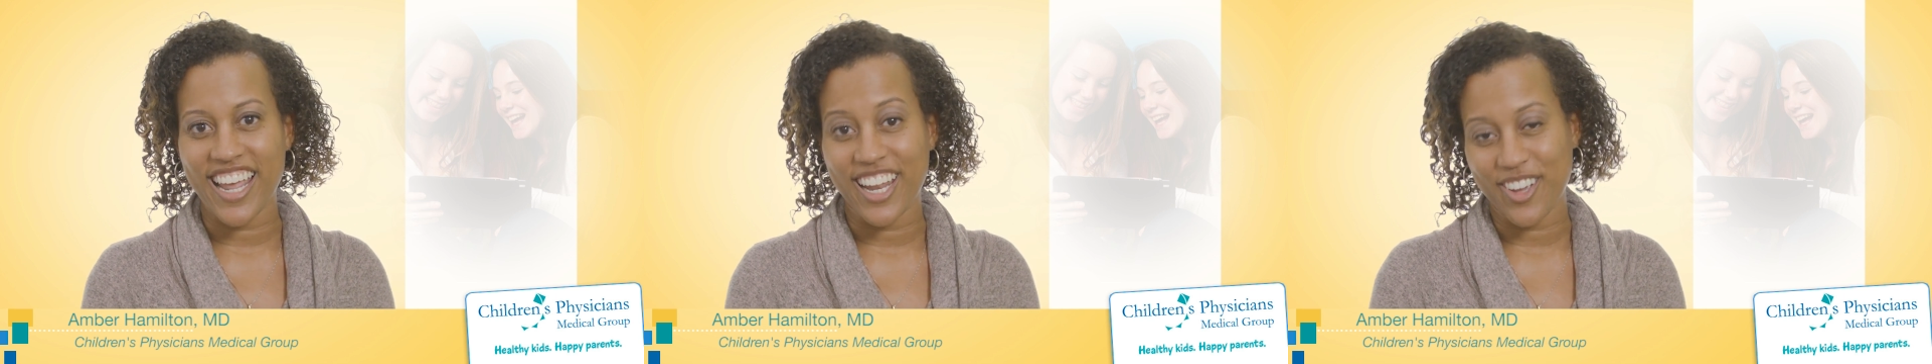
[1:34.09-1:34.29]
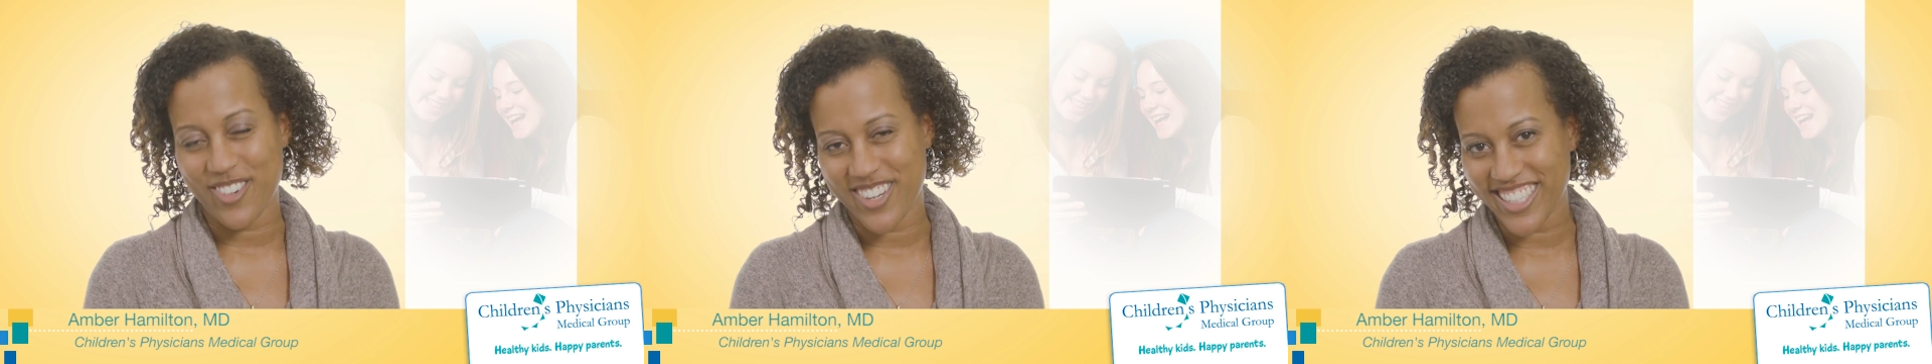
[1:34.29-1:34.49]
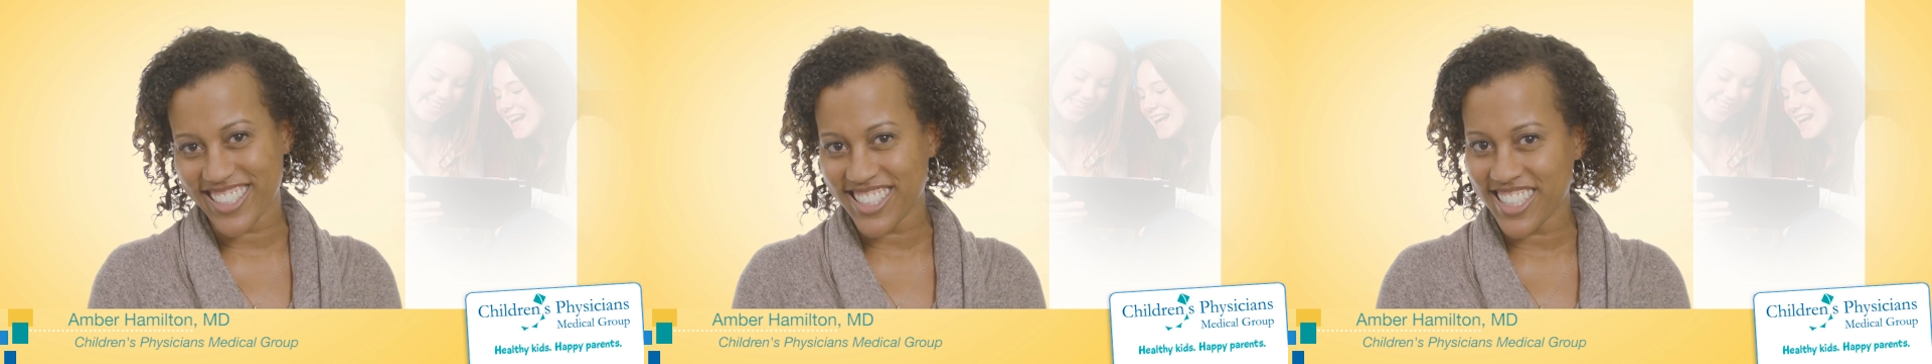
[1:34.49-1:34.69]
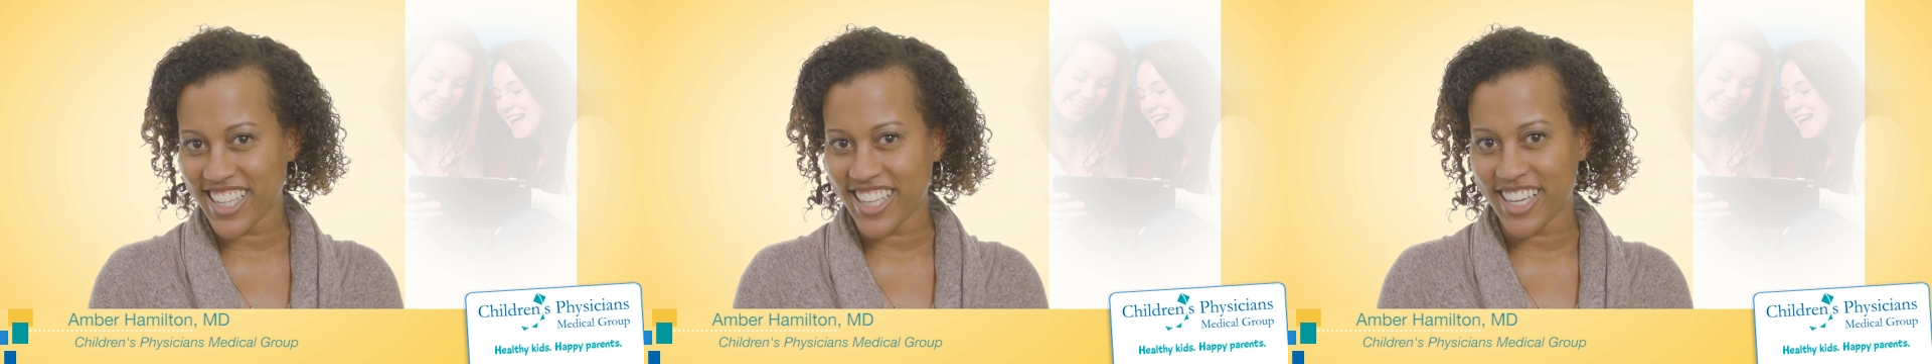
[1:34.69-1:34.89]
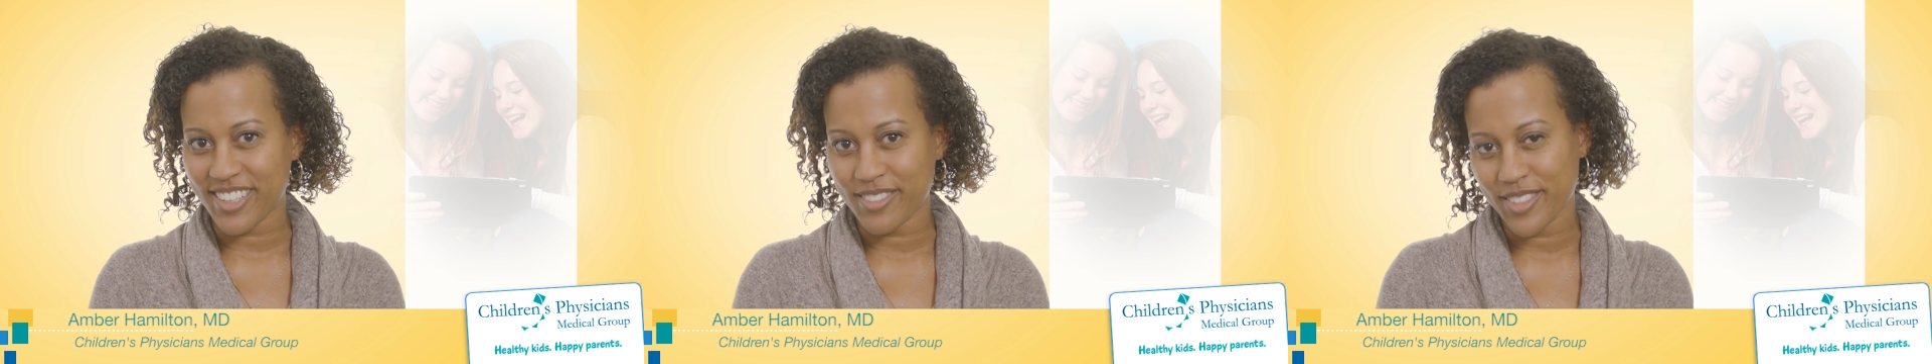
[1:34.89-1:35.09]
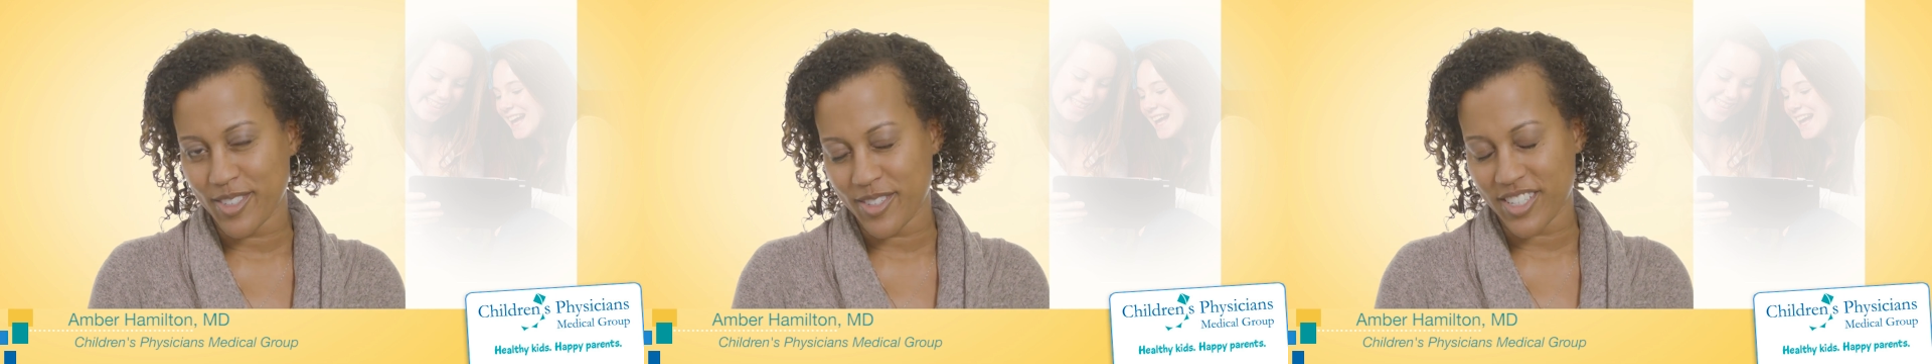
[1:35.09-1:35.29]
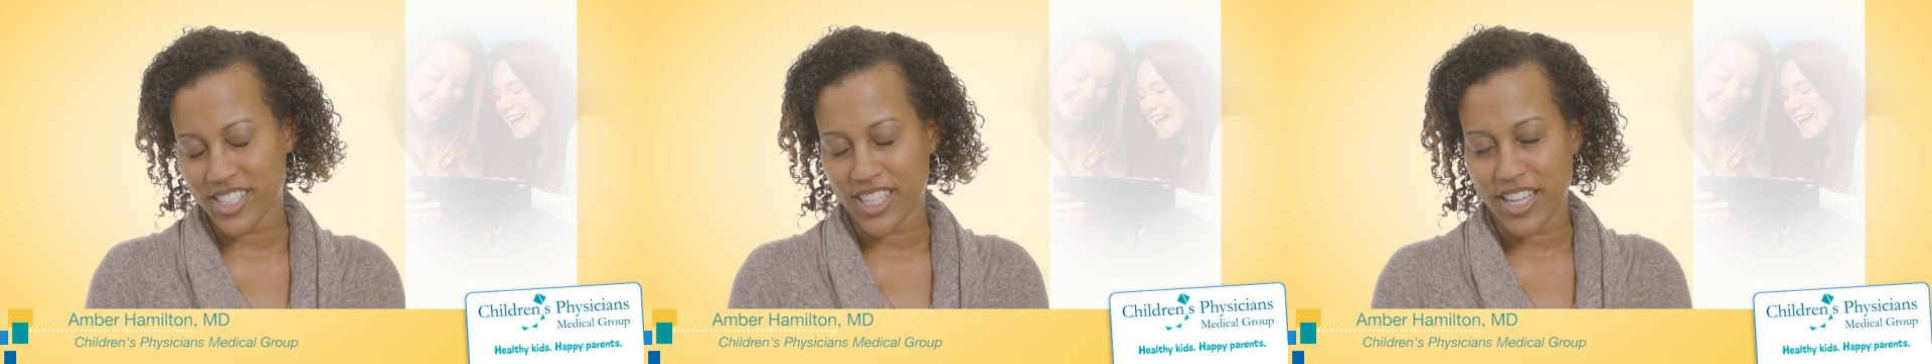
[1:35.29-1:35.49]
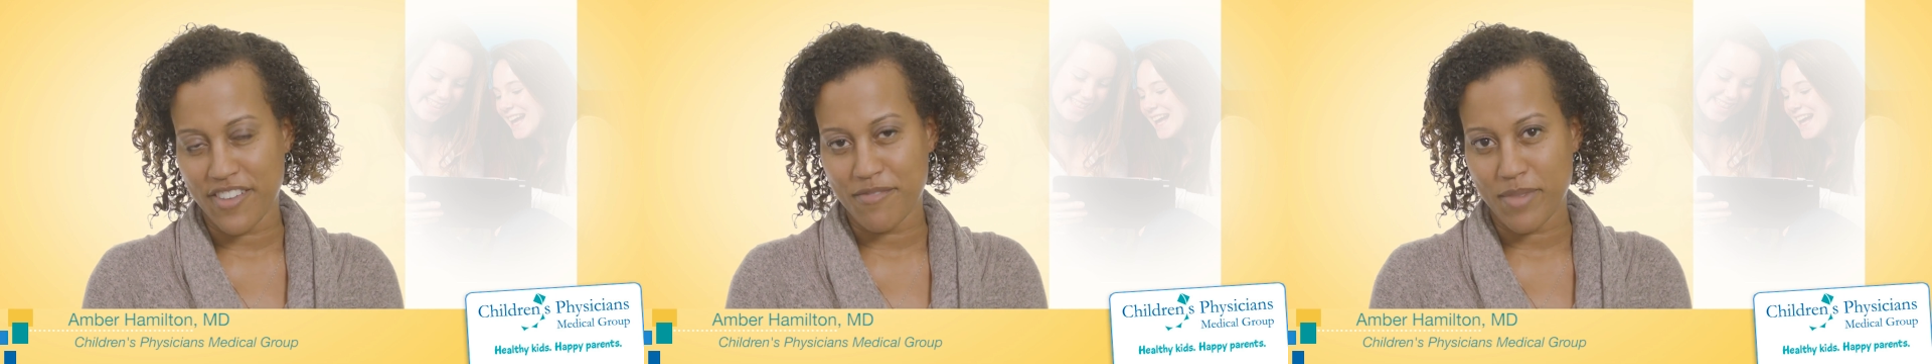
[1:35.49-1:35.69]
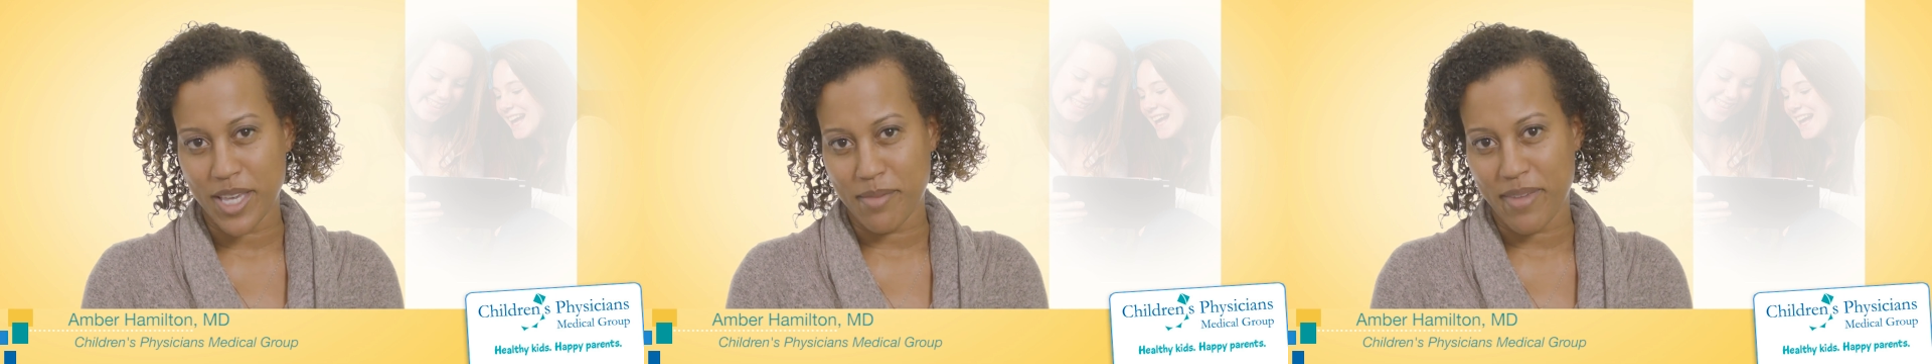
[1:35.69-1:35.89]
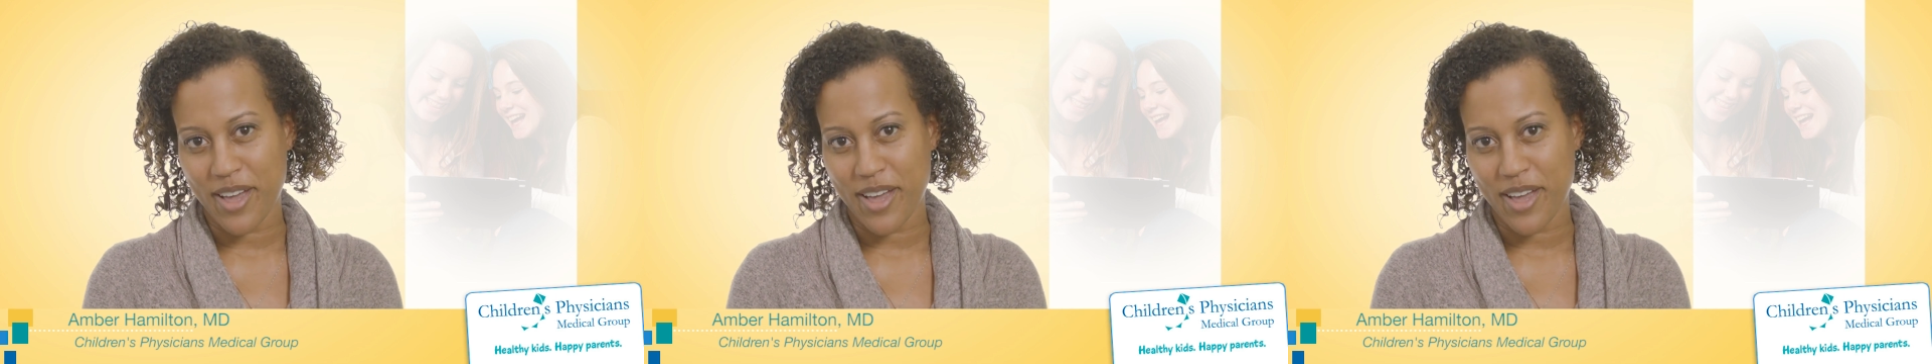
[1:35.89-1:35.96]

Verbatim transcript: and going to Disneyland. Who doesn't love Mickey